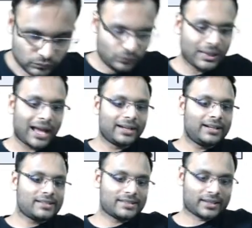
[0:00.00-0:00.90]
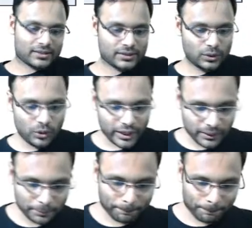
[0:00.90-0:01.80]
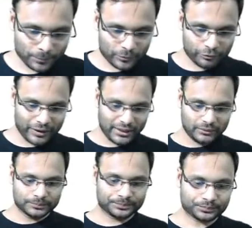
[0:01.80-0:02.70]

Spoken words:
9 and 6. Okay, fine.